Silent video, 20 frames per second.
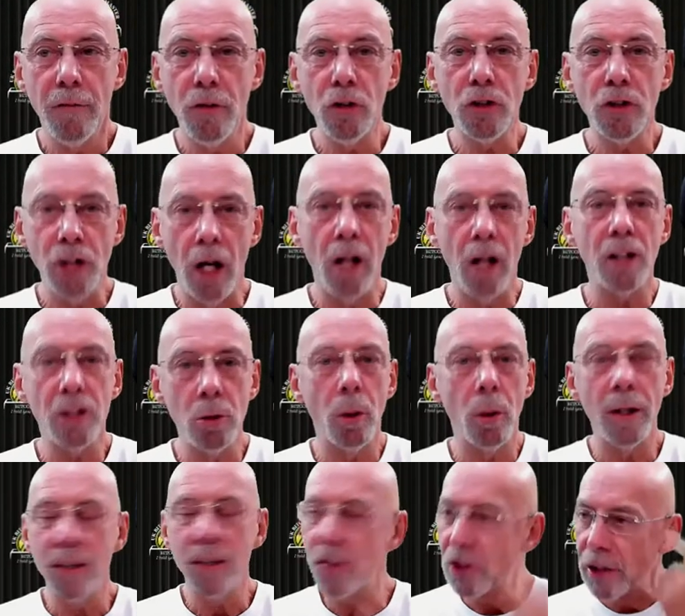start to
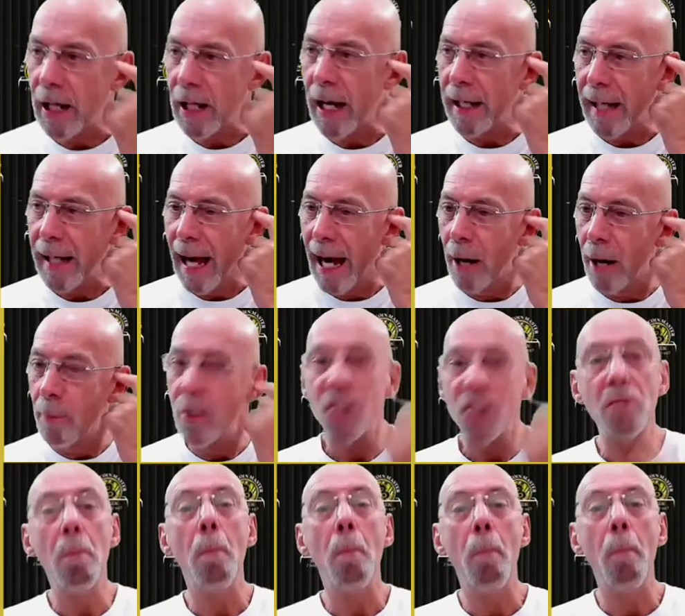understand how
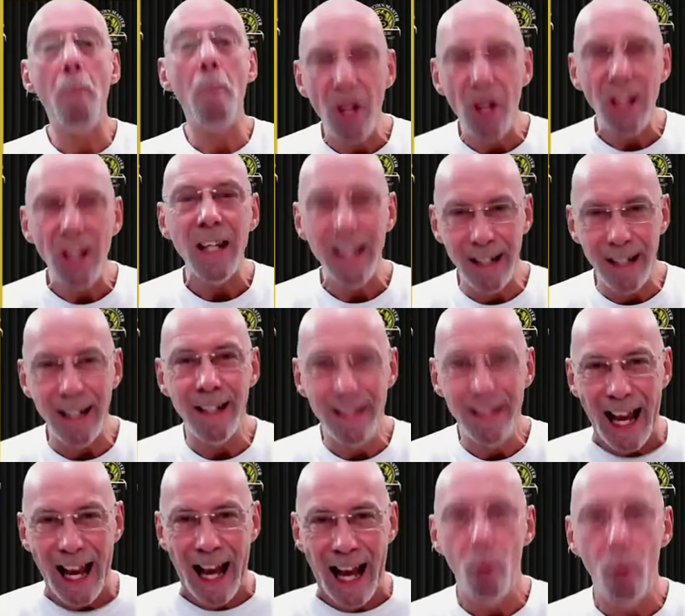much money
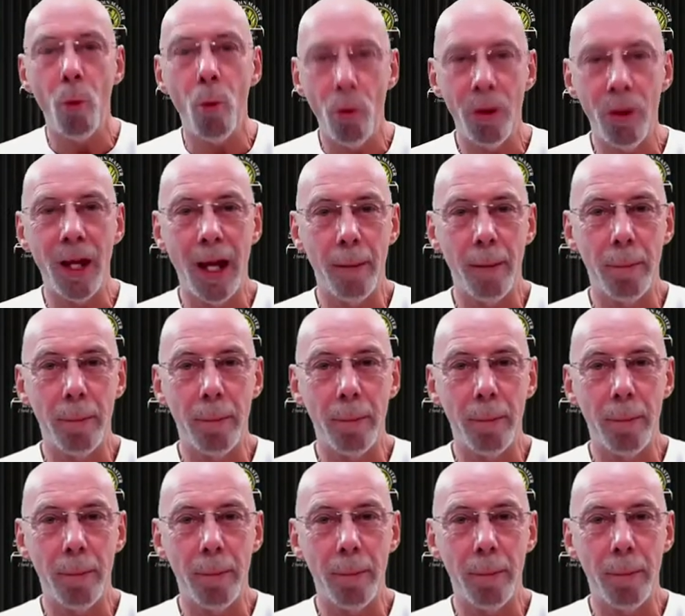is out there,